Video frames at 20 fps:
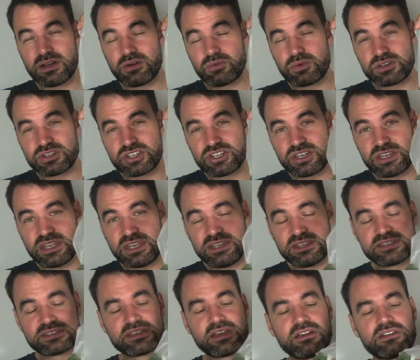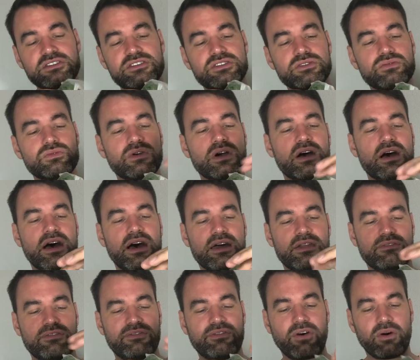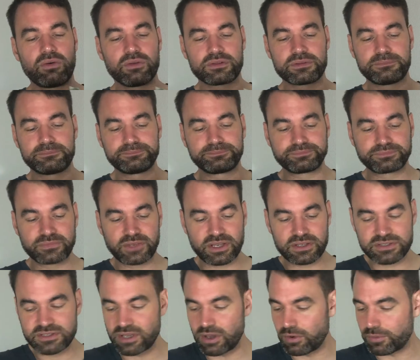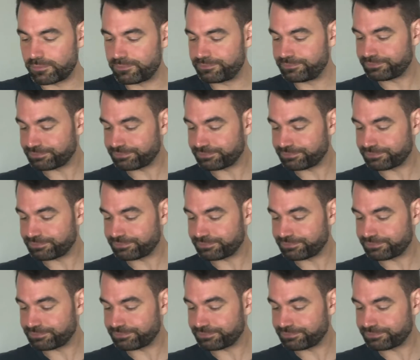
which needs to unfold. So